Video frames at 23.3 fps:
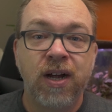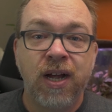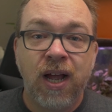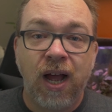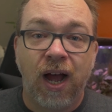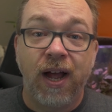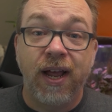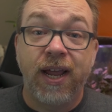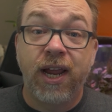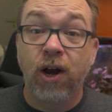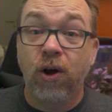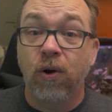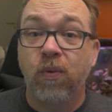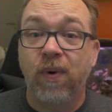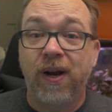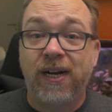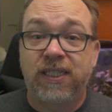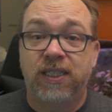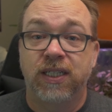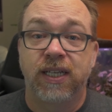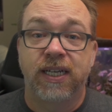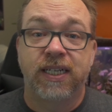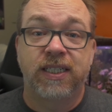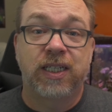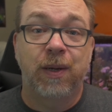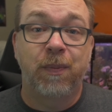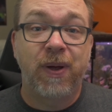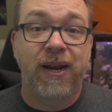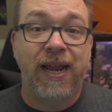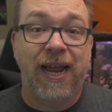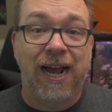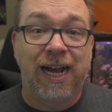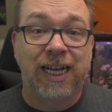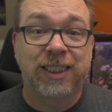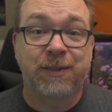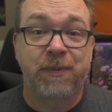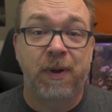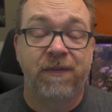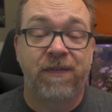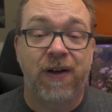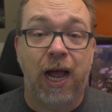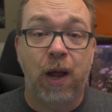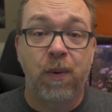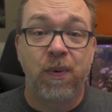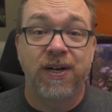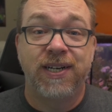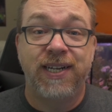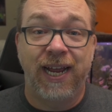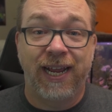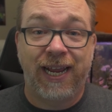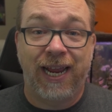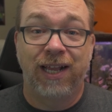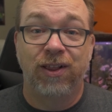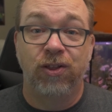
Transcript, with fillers: Uh, here recently, somebody asked me if I would take a